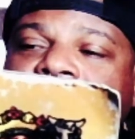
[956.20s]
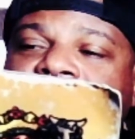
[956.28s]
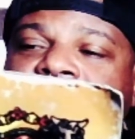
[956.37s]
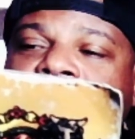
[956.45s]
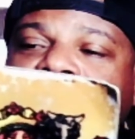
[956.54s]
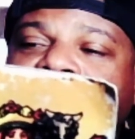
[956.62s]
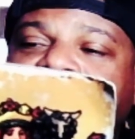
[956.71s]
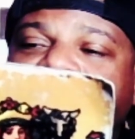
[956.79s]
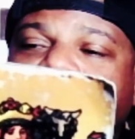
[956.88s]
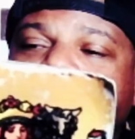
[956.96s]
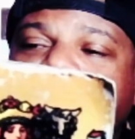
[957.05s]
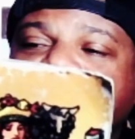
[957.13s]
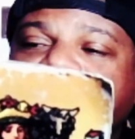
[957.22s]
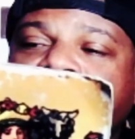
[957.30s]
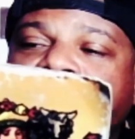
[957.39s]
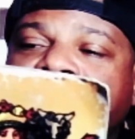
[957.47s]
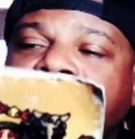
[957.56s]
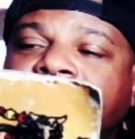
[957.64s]
There's no love, no emotion
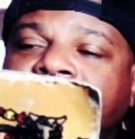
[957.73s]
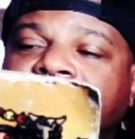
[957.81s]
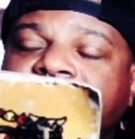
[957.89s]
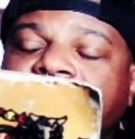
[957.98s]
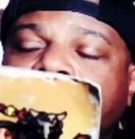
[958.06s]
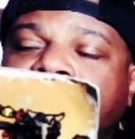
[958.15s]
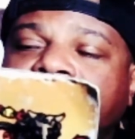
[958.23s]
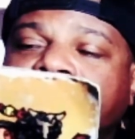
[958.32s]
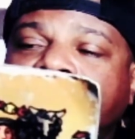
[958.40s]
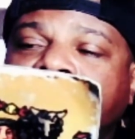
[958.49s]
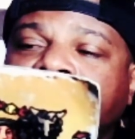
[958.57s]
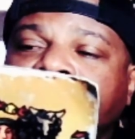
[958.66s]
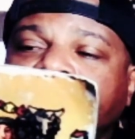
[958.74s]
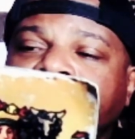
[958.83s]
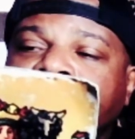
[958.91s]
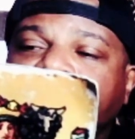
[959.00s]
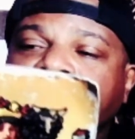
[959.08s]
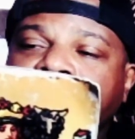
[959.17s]
around him. He's got money, though.
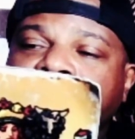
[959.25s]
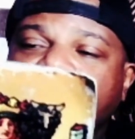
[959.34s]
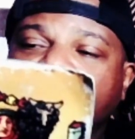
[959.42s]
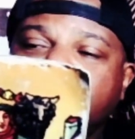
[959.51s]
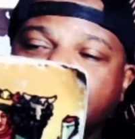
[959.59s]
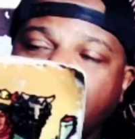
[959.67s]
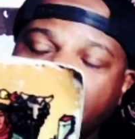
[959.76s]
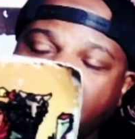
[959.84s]
So he's just kind of